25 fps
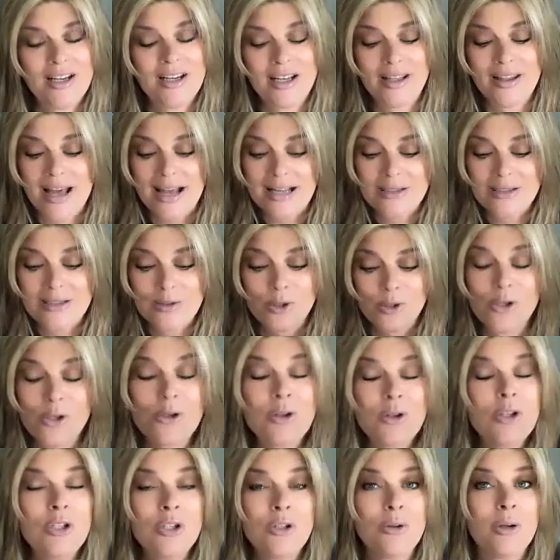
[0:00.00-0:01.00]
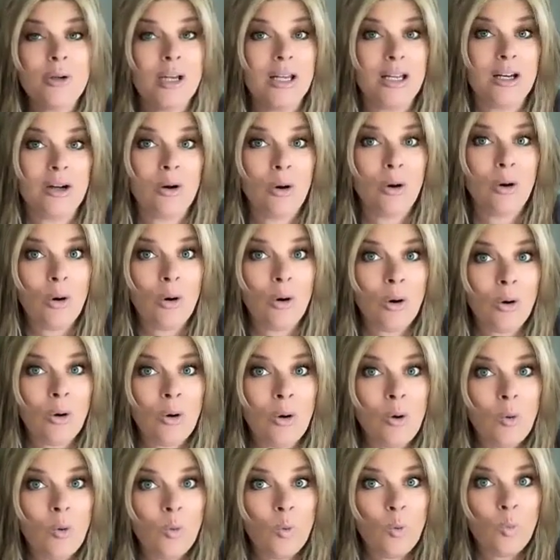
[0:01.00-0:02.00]
Now, that's what you could do in a
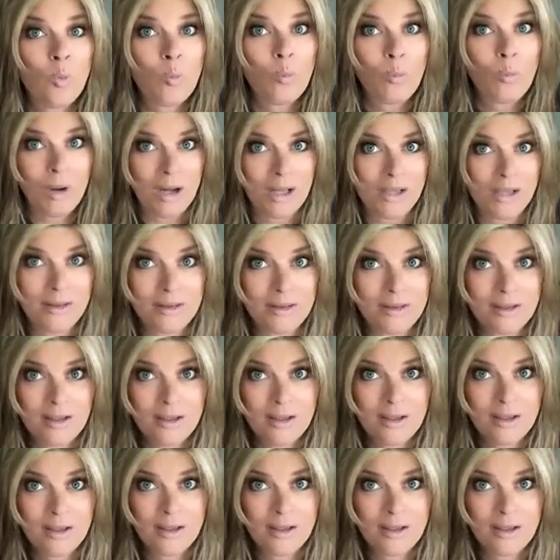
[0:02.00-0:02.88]
whole month.